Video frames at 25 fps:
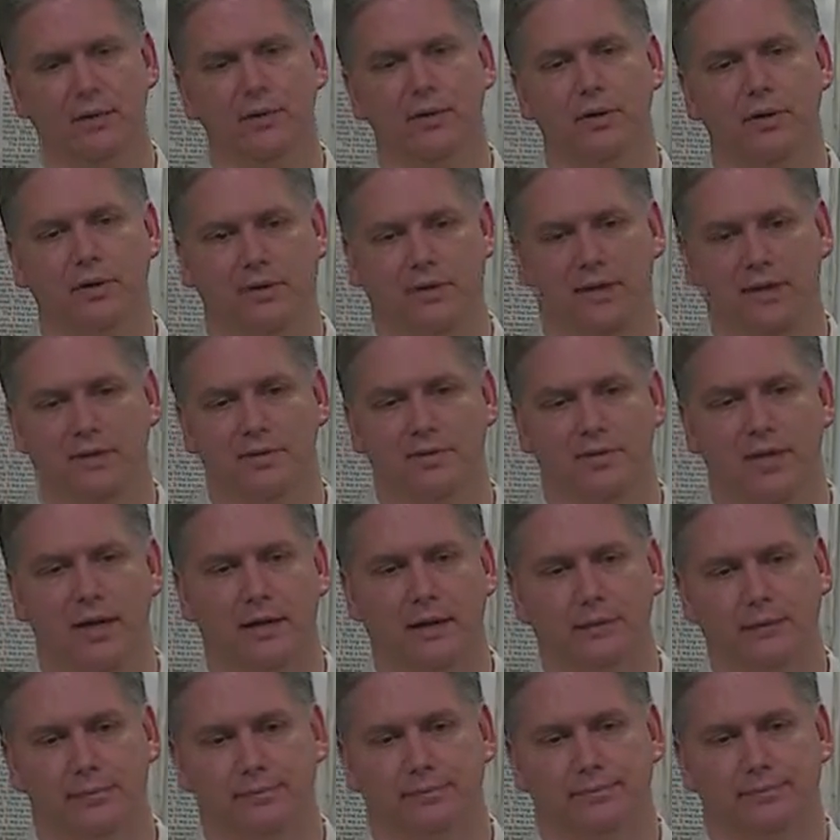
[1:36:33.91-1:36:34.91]
And so he comes down.
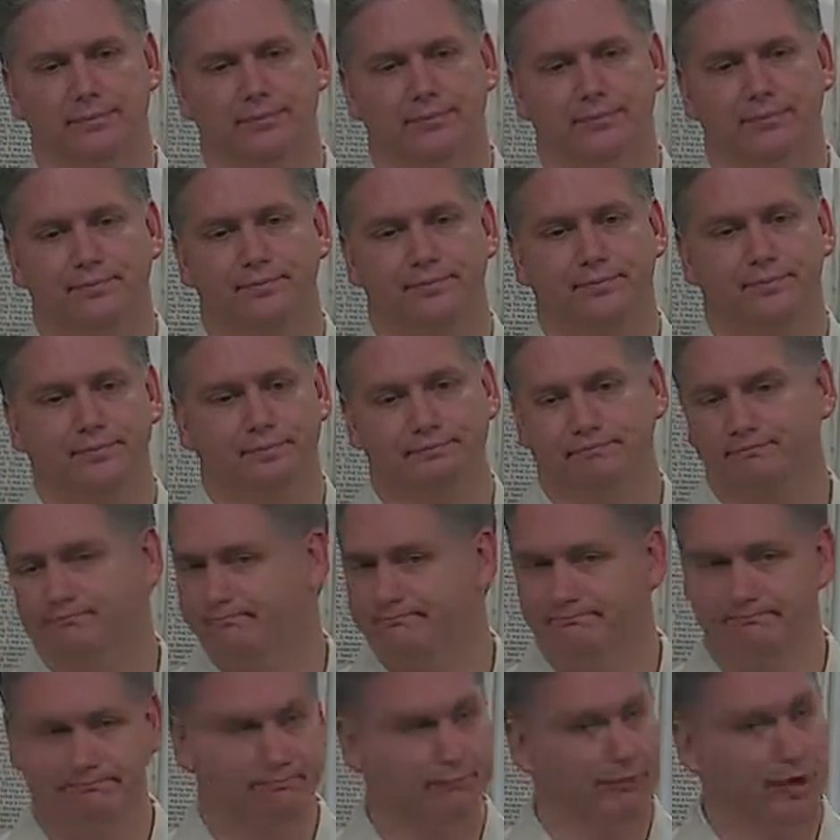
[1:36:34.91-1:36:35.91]
Really
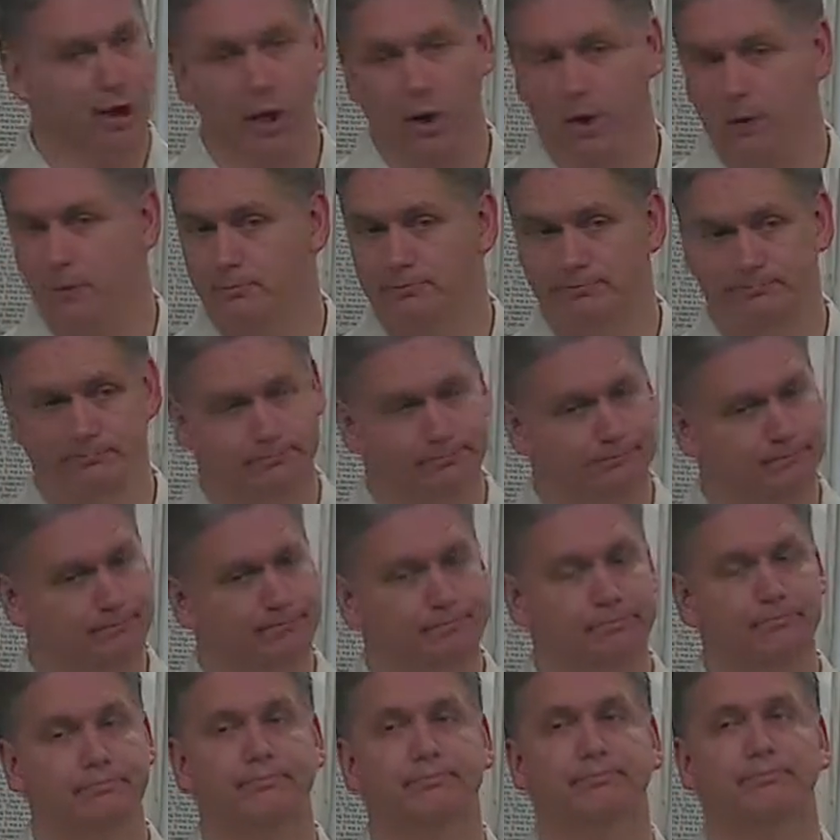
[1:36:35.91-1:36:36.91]
no.
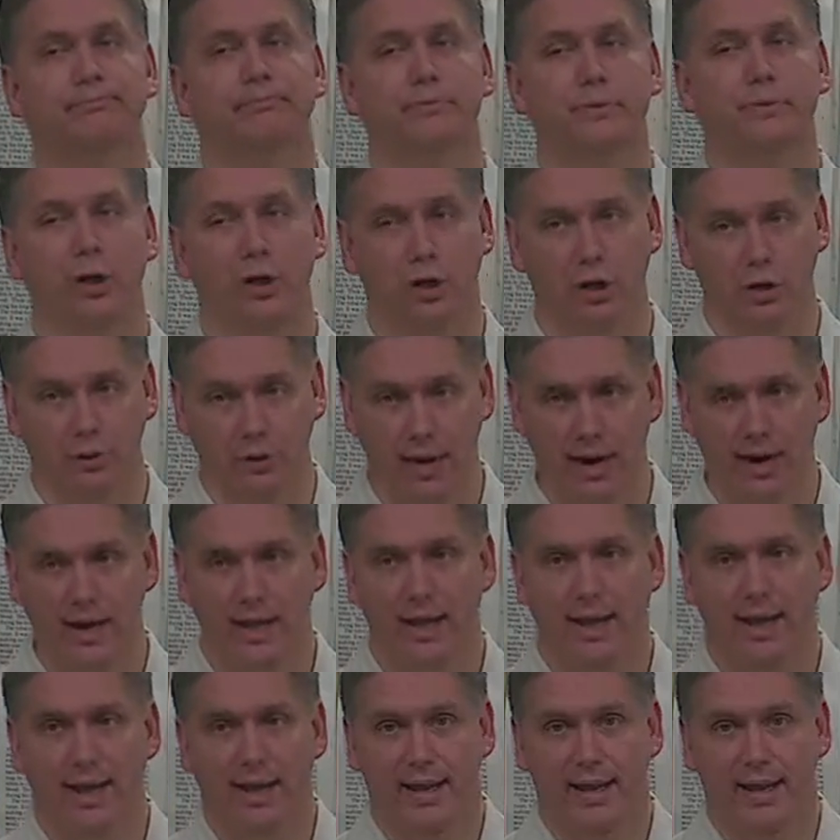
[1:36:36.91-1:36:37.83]
Correct.